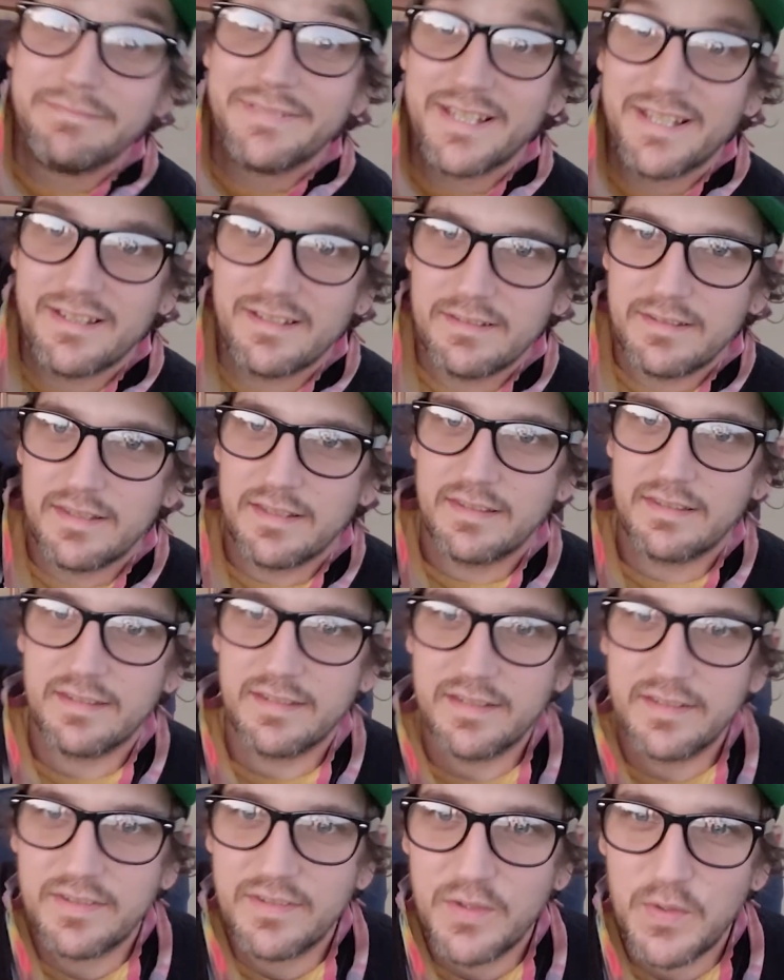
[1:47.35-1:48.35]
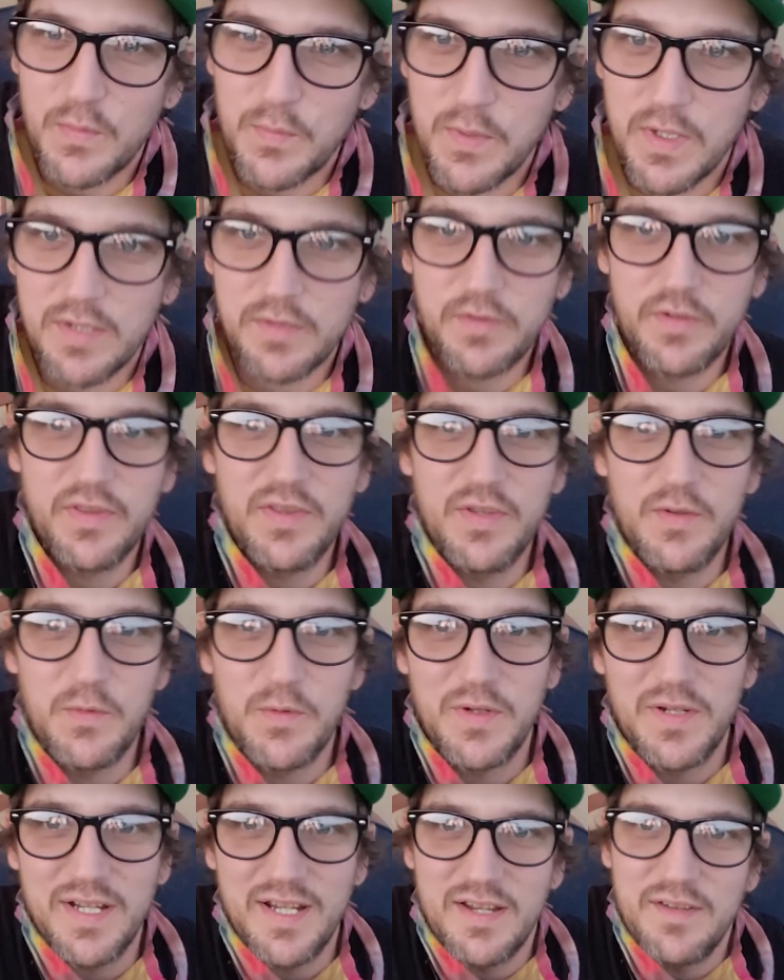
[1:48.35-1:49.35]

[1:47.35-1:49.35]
Yeah, that's a nice little project that we're gonna